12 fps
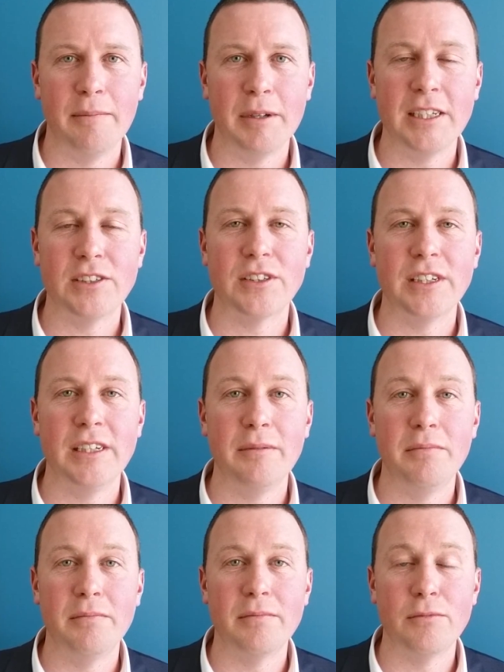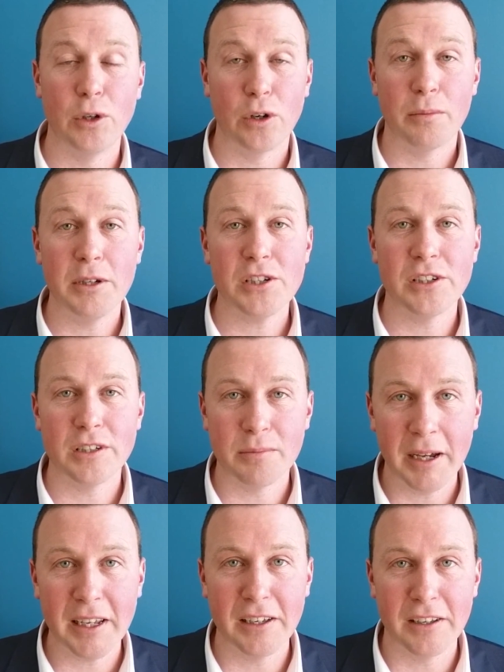is the Royal Commission into
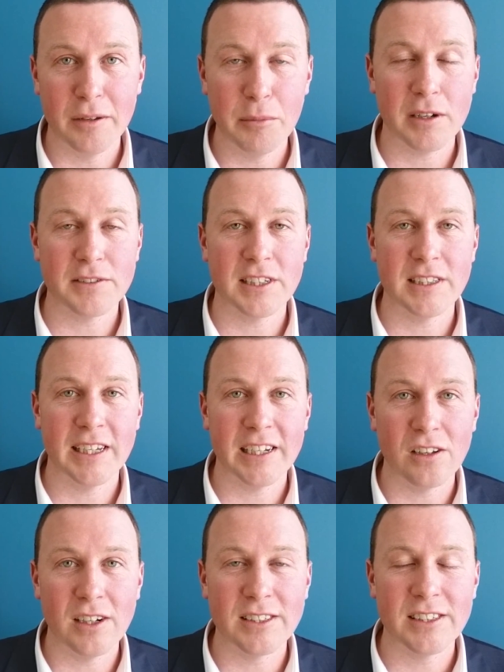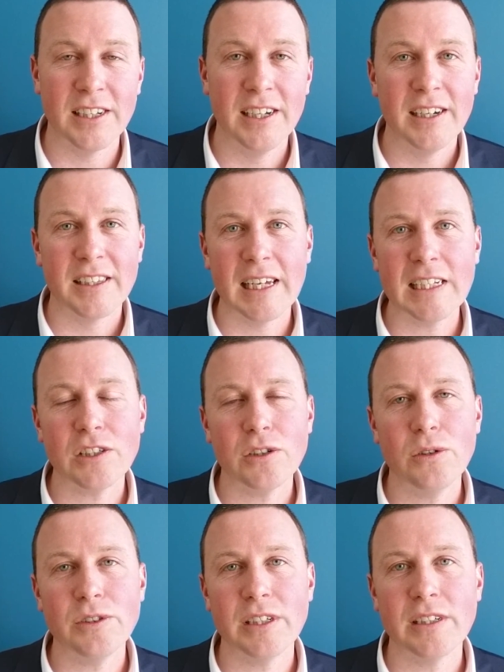Banking. You might have seen the headlines. That's
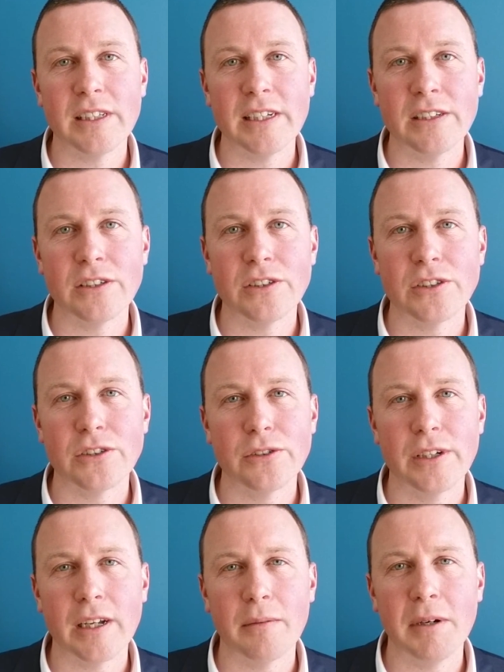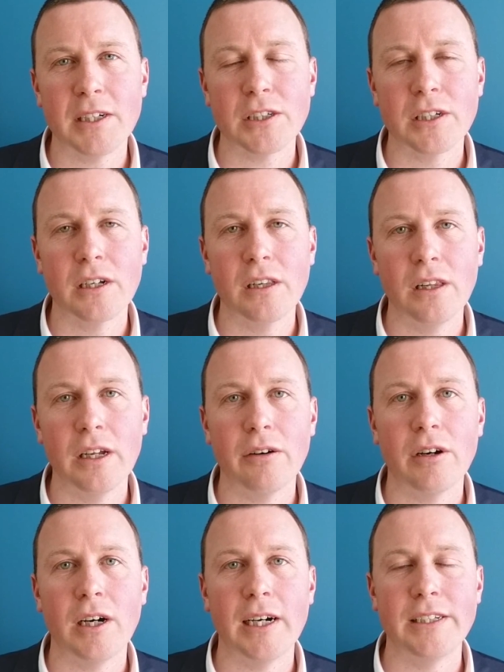causing lenders to get a much
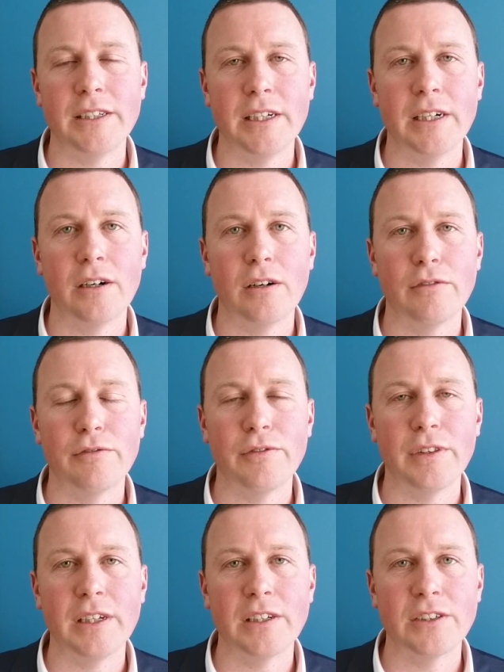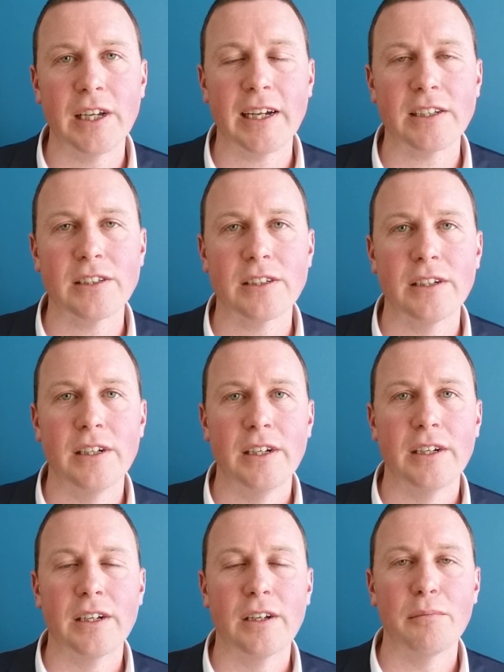clearer idea of the exact
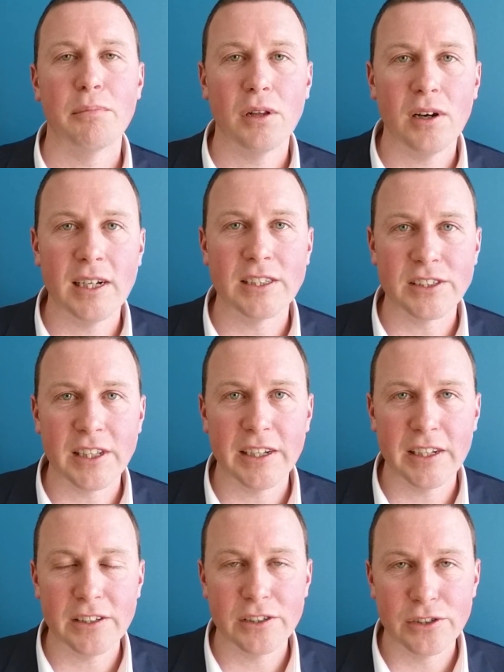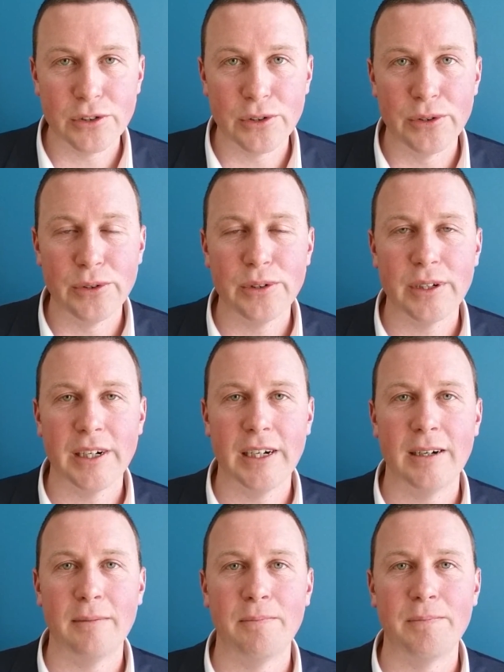compliance they need to do
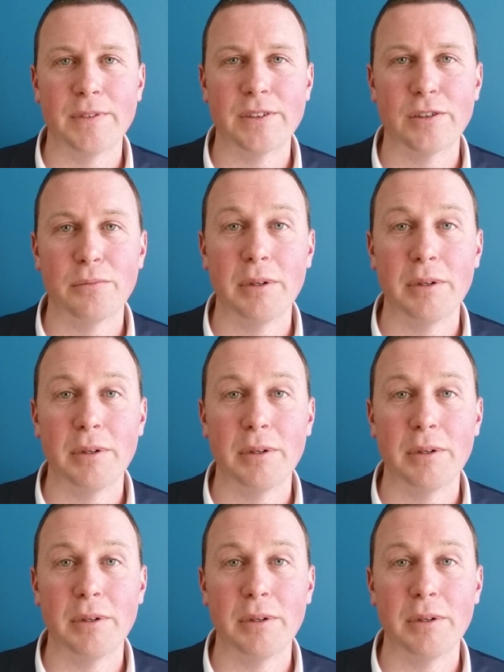to